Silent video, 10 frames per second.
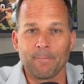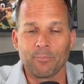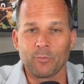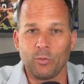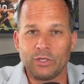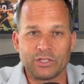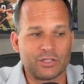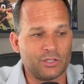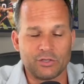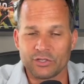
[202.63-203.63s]

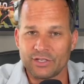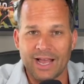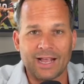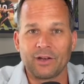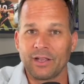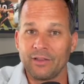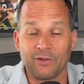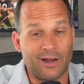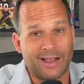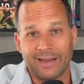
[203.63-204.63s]
they're not going
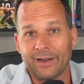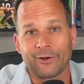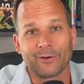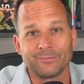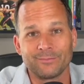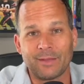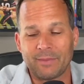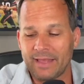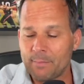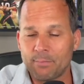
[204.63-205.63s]
to get hurt. I mean,
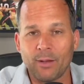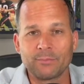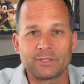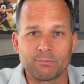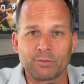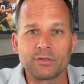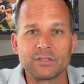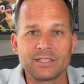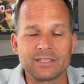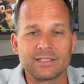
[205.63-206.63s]
they get bumps and
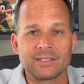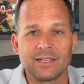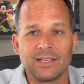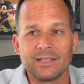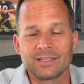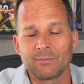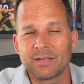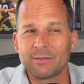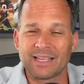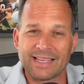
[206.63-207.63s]
bruises.
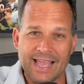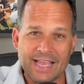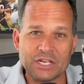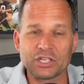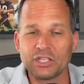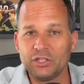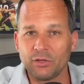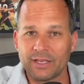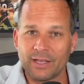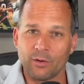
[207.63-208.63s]
Occasionally you'll
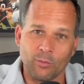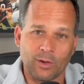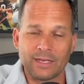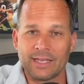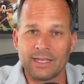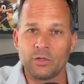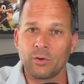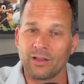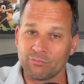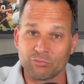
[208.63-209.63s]
get one kid
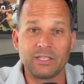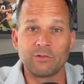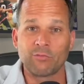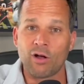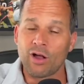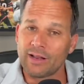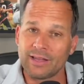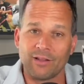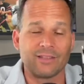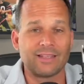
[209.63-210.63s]
doing a really wrong and
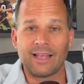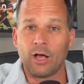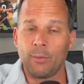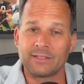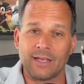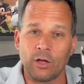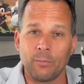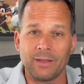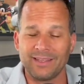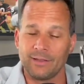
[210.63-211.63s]
they'll helmet to
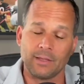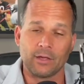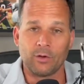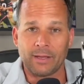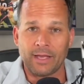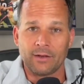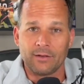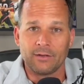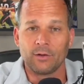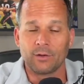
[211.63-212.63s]
helmet and they're like, oh, my head,
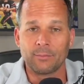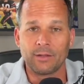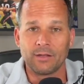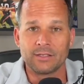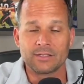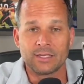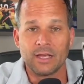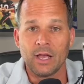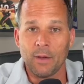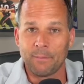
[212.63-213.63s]
I'm a little dizzy.
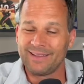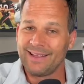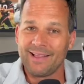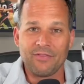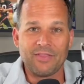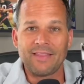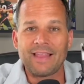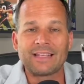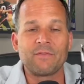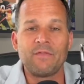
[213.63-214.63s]
But
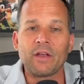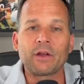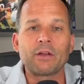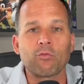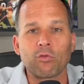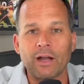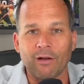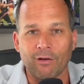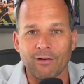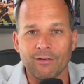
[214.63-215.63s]
that's very
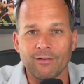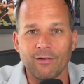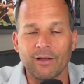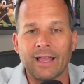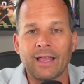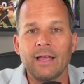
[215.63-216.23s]
rare, okay?